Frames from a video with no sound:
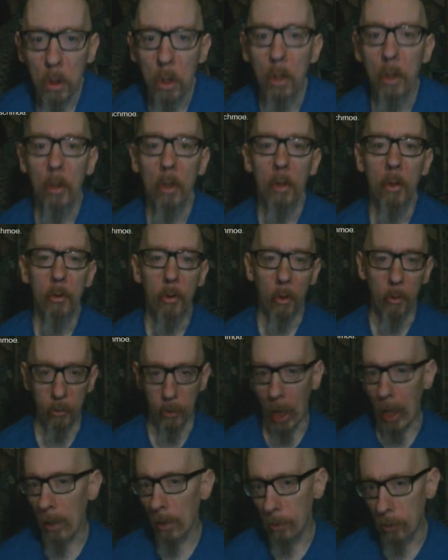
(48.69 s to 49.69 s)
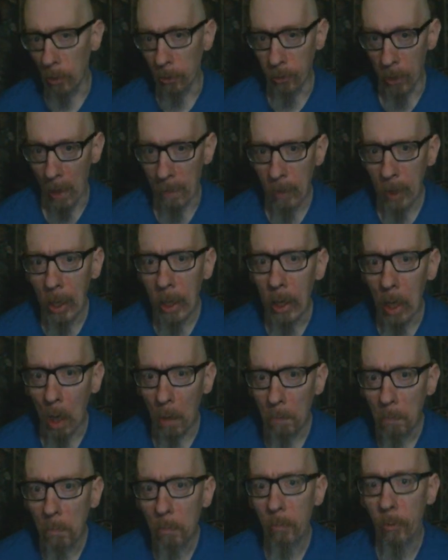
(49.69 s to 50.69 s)
to say to 7 a.m.
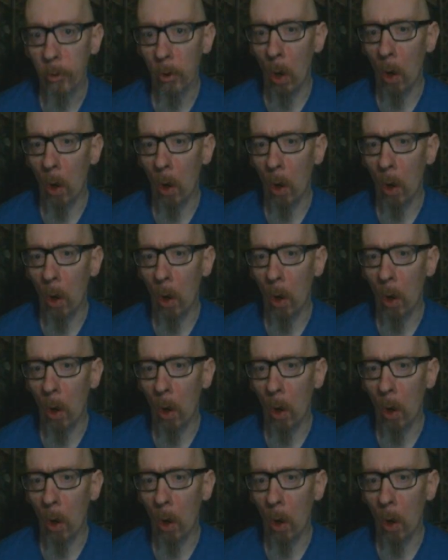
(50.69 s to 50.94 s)
So